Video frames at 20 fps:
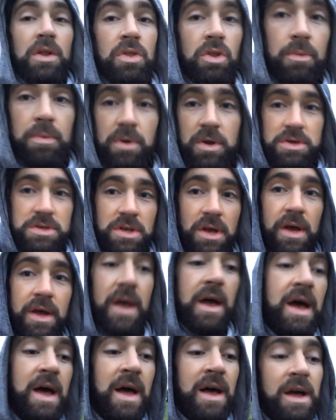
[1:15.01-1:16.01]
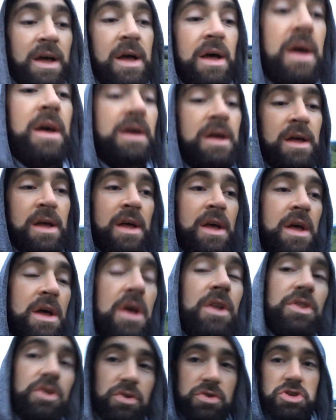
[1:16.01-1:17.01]
Not because I,
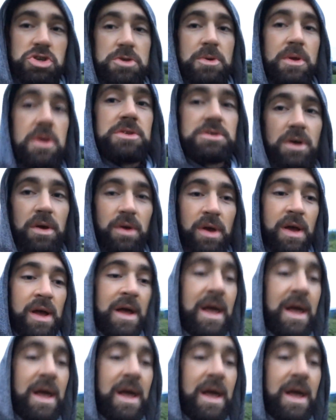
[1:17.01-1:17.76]
not just because I